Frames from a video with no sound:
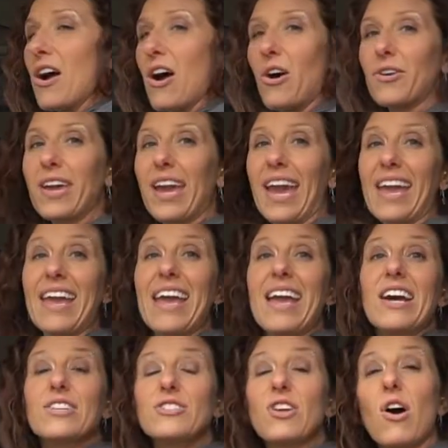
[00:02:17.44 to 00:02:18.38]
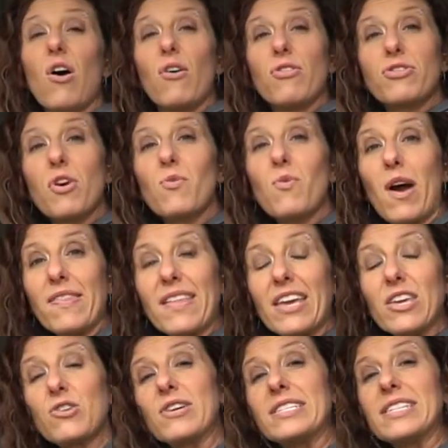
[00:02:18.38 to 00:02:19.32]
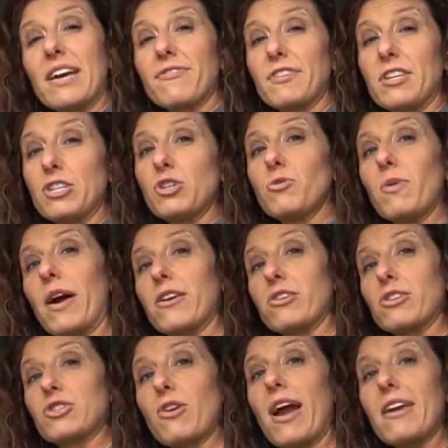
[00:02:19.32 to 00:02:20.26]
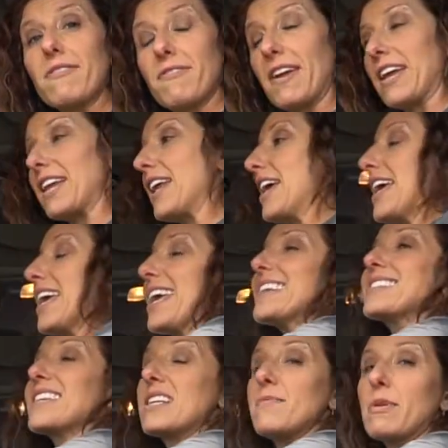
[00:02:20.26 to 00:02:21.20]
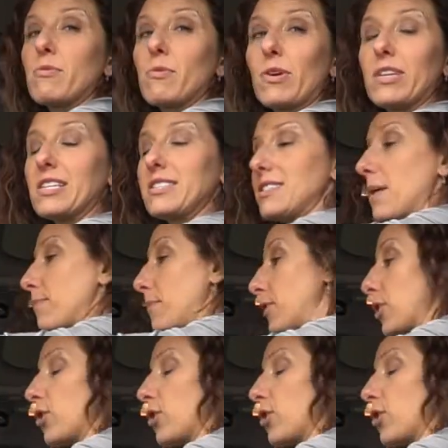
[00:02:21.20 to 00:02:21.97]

Okay, so the one that you could definitely do while you're driving is gonna be really simple.